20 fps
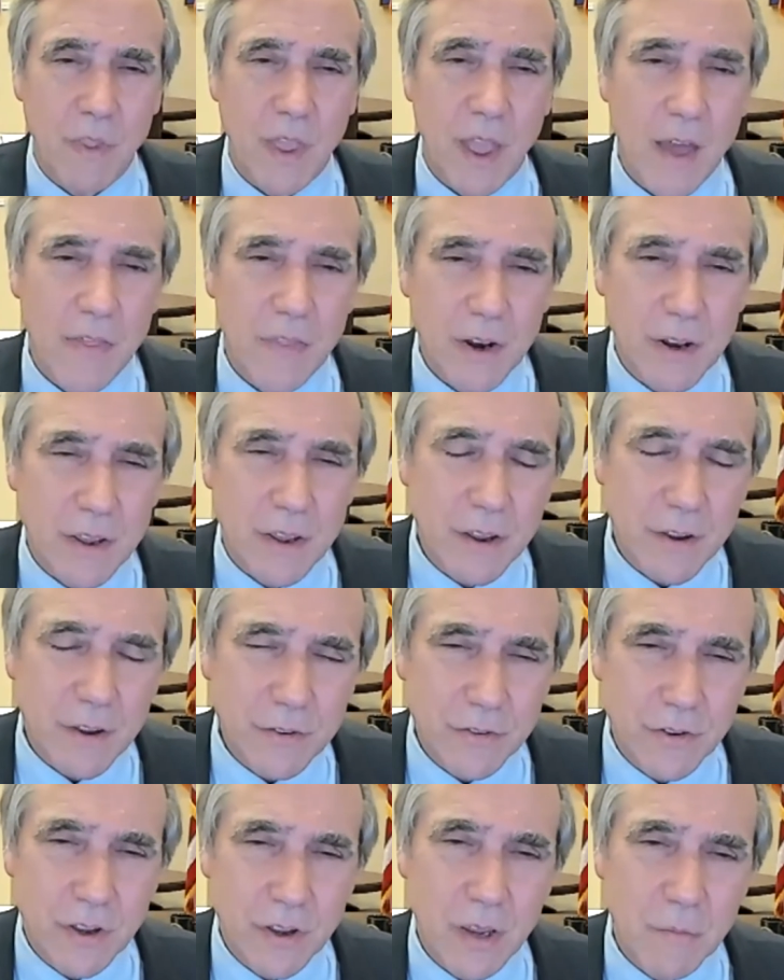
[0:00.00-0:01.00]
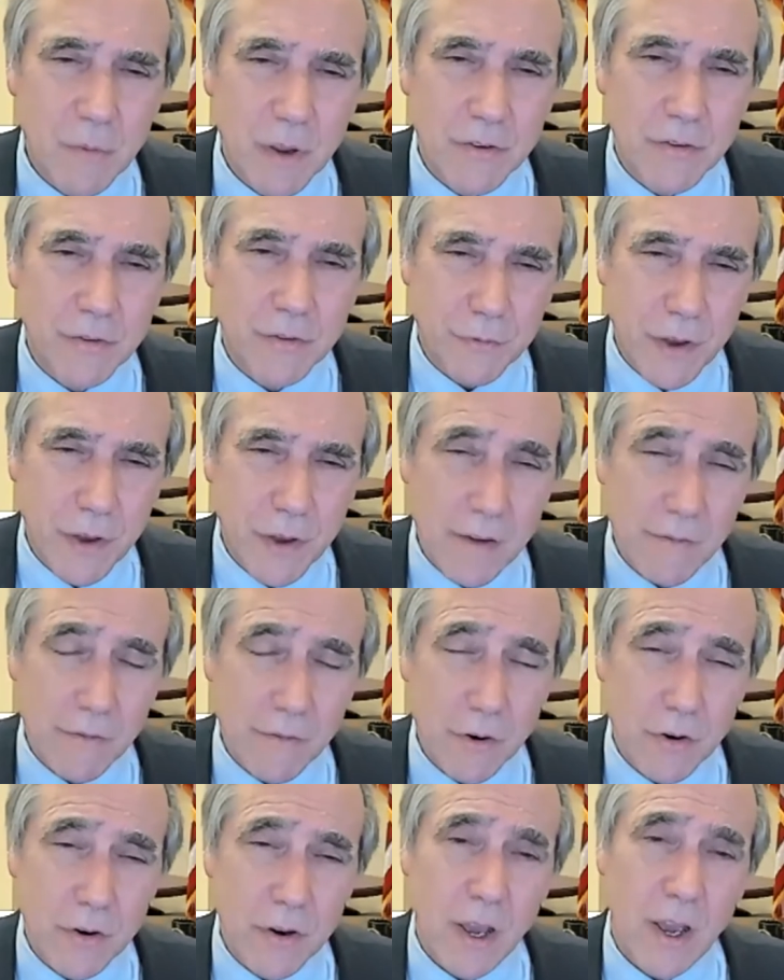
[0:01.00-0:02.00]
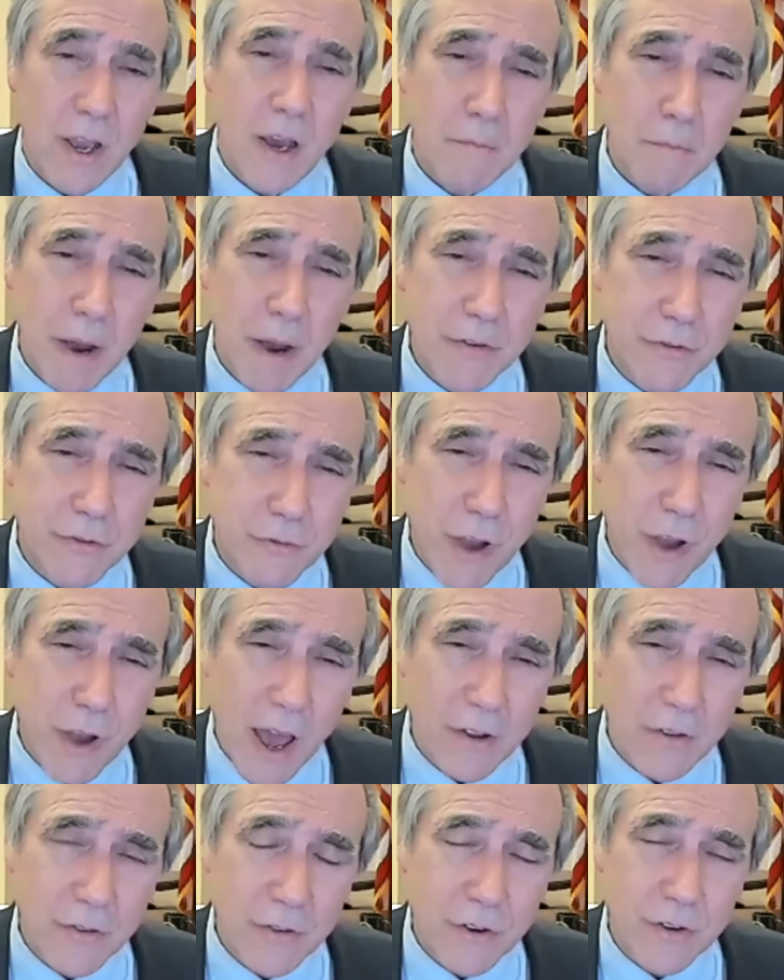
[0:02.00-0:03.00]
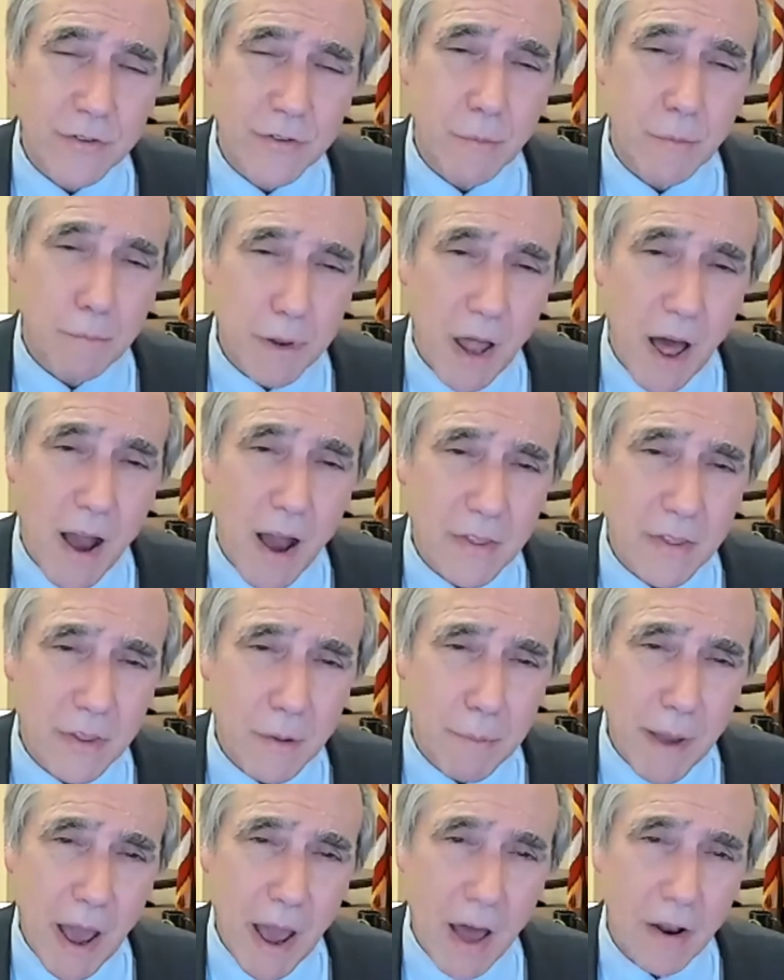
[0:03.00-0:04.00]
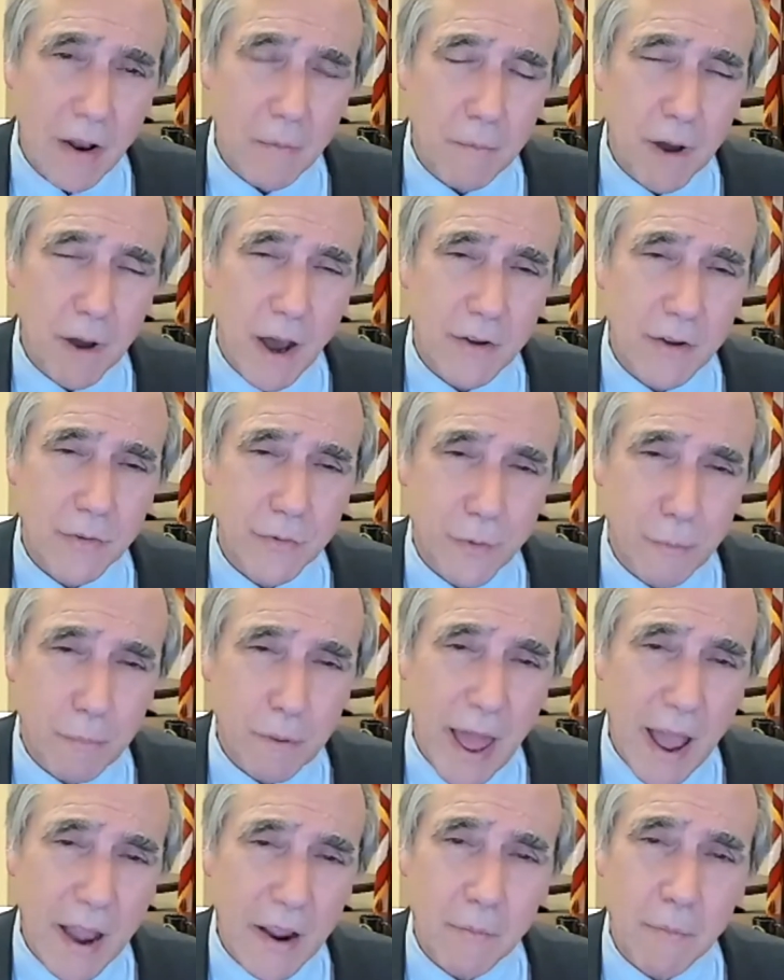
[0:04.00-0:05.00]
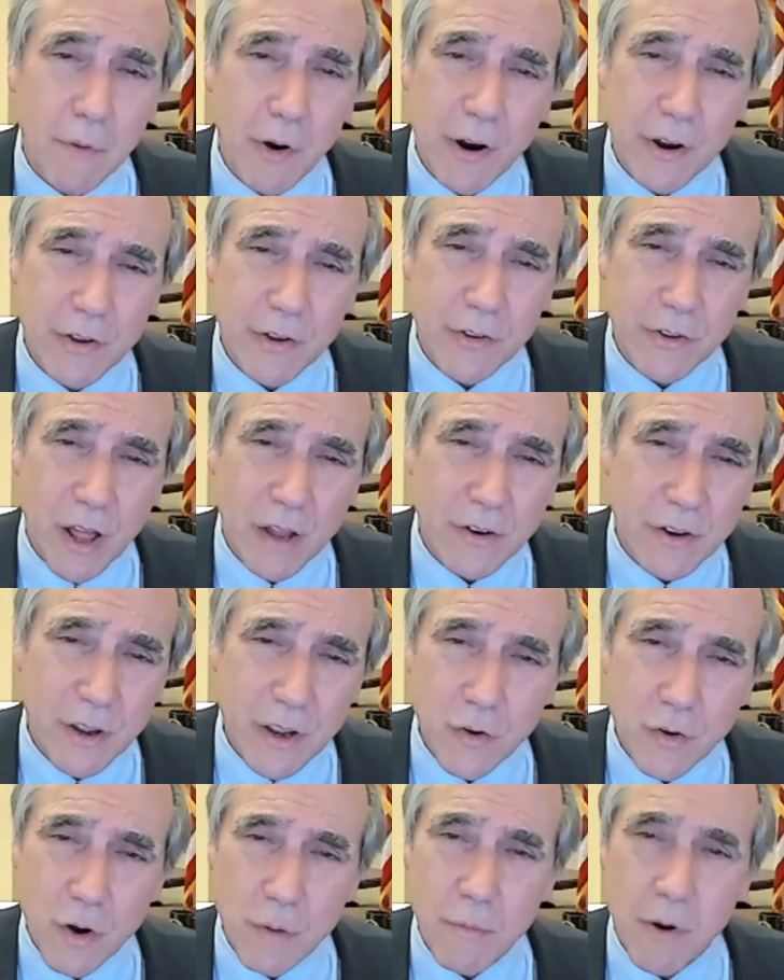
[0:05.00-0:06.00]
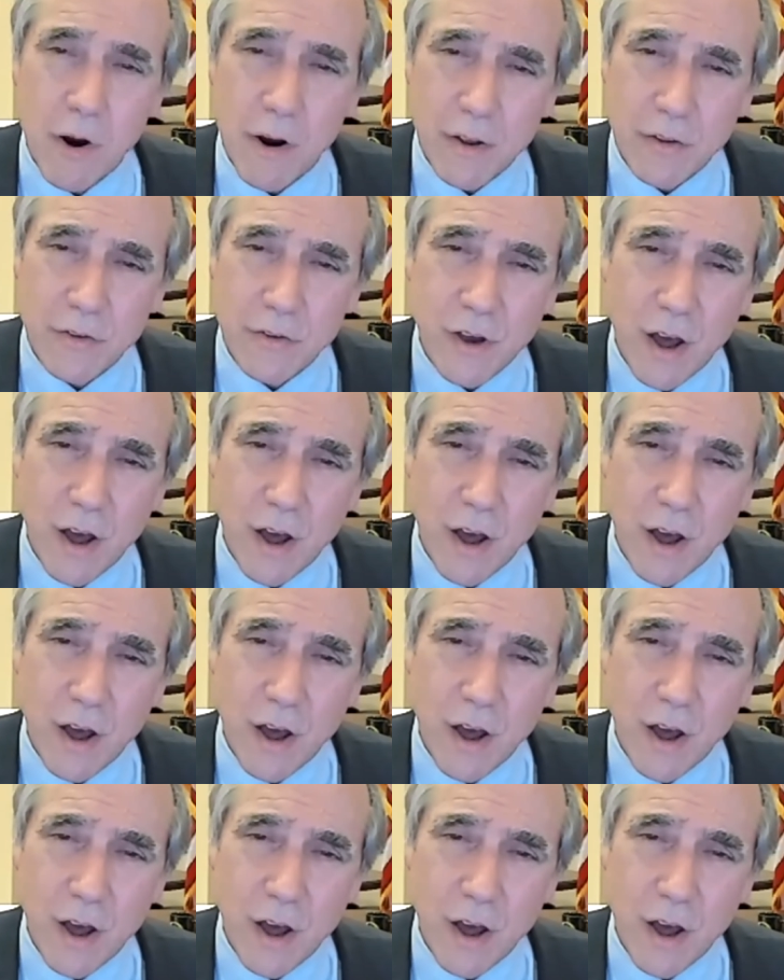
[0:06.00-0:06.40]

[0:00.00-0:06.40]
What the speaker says: And that his team is favored by strategies to block the ballot box for Black Americans, Latino Americans,